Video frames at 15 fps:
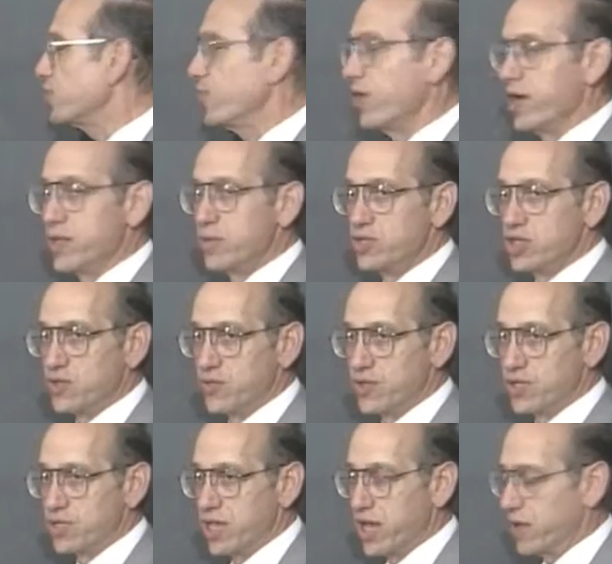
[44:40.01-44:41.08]
find them just for the
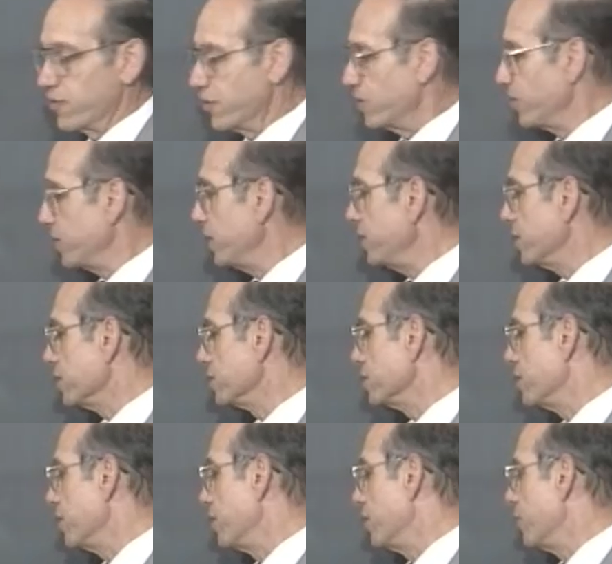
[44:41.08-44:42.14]
sake of completeness.
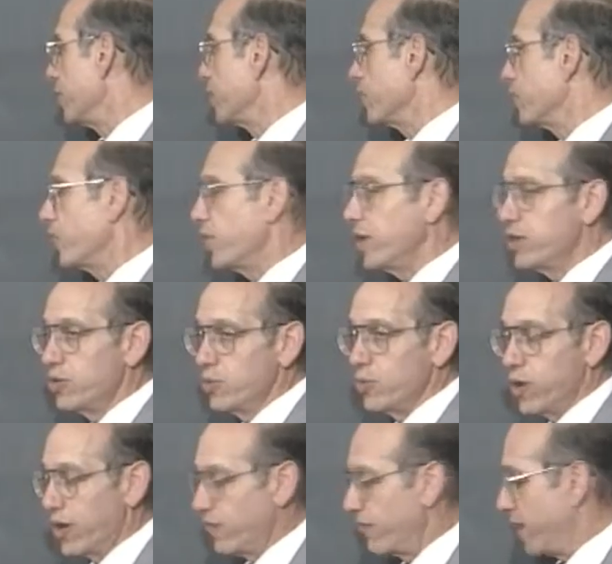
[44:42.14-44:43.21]
We can find the
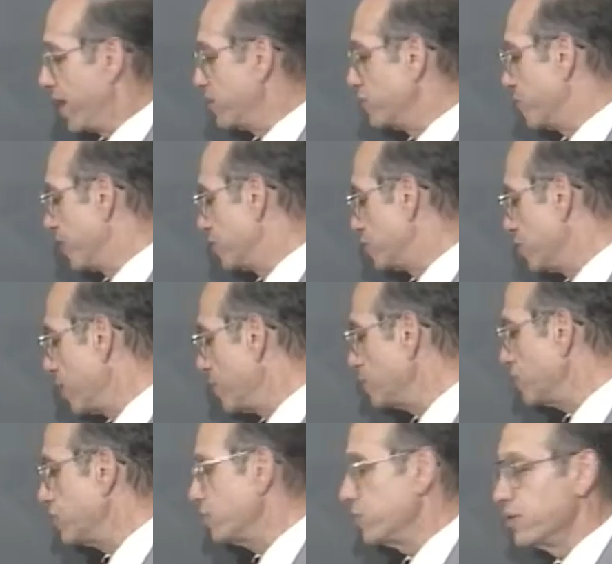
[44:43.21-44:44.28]
y values by
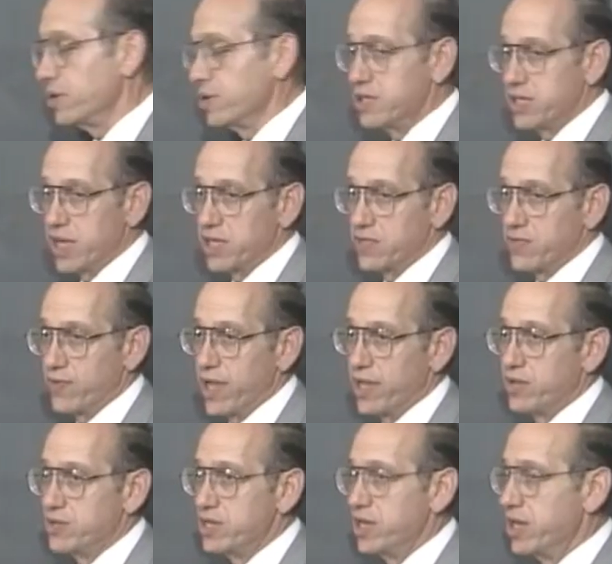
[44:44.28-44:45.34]
substituting these x
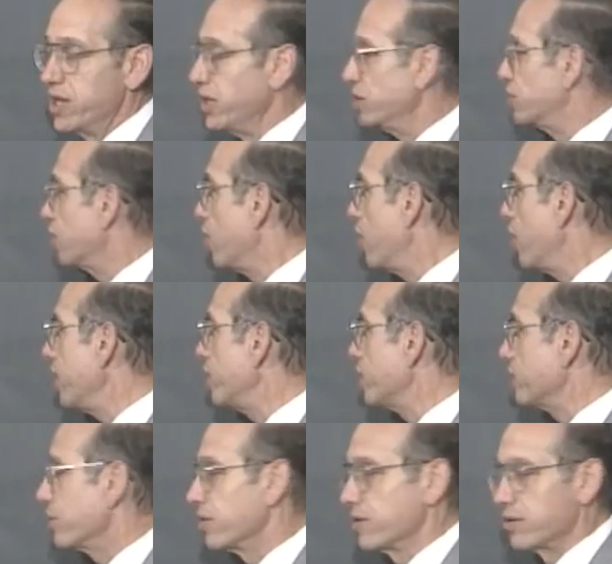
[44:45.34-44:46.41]
values into
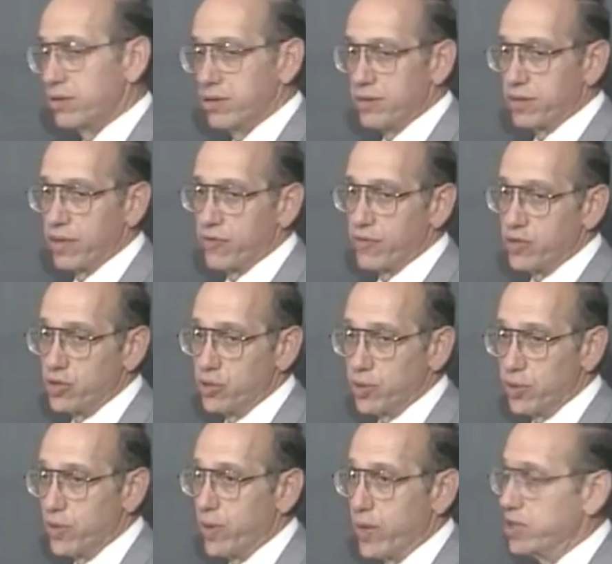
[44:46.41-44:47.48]
either of the two
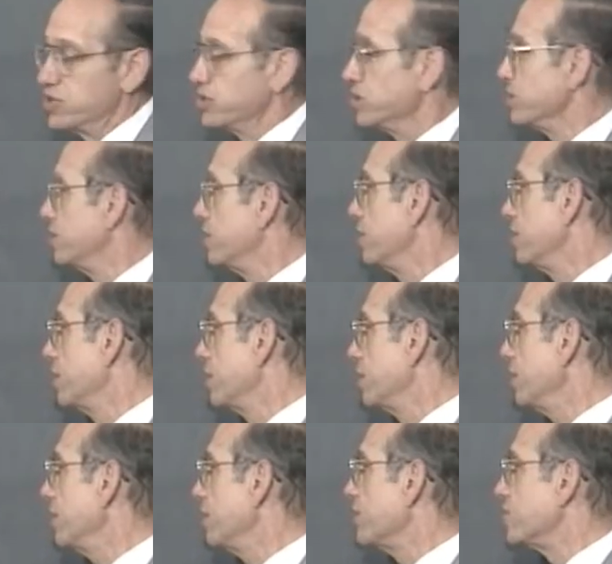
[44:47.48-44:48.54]
equations.
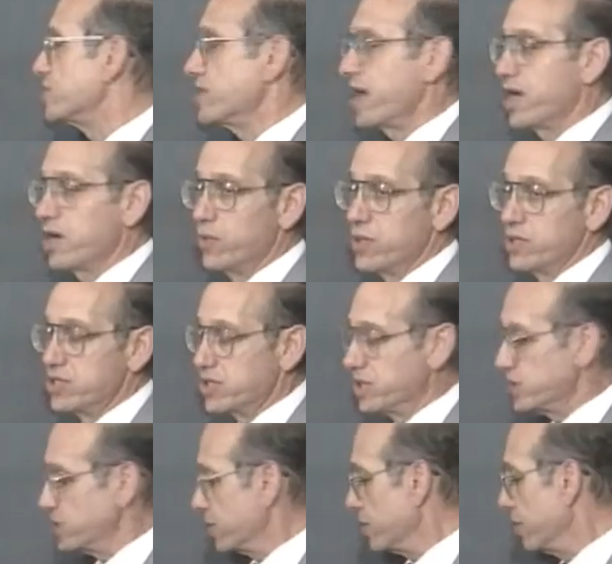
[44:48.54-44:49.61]
Clearly, the second one is
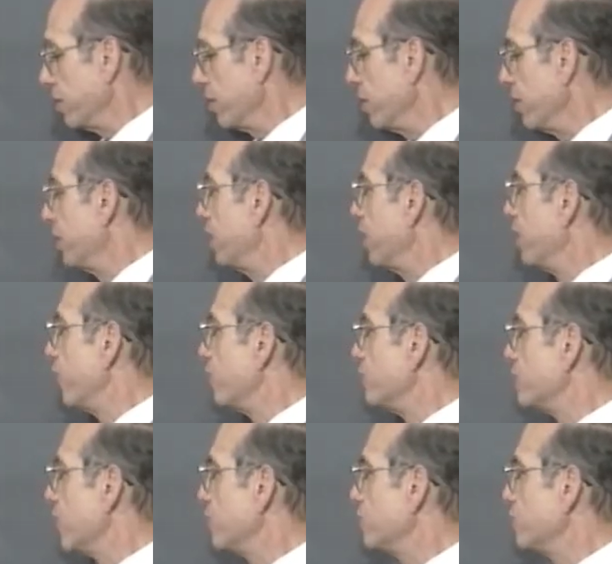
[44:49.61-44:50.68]
easier. If we
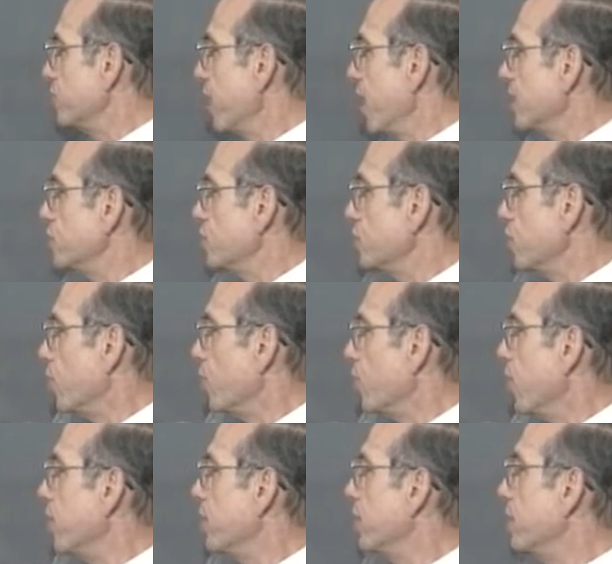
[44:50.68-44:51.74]
substitute x equal
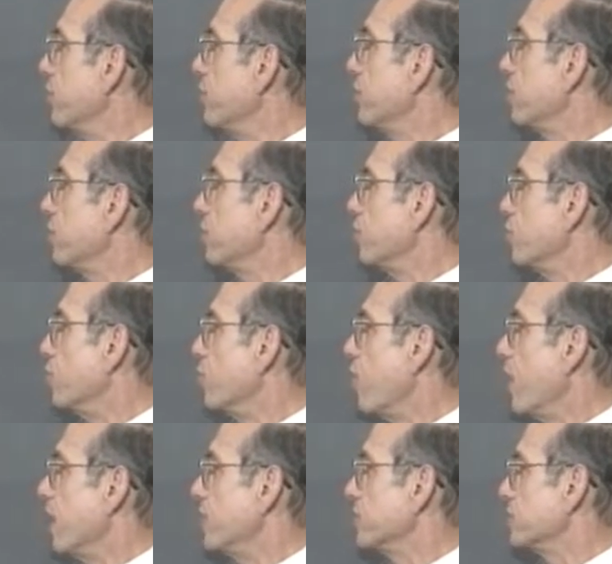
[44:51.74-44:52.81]
1 in to
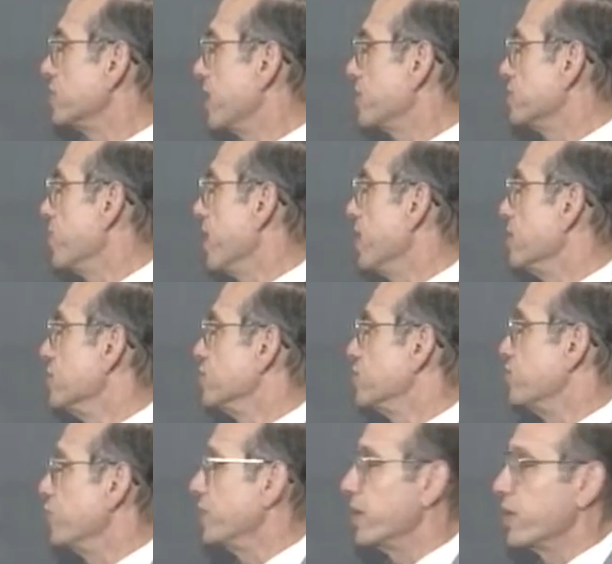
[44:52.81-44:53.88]
y equals x minus
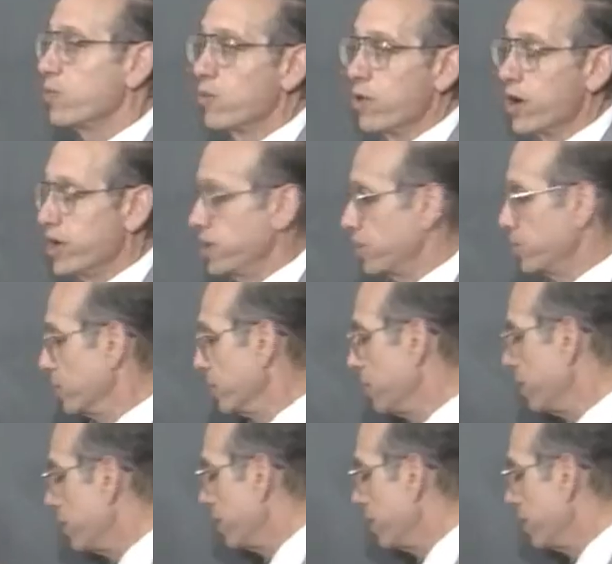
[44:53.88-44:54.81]
2, we get y equal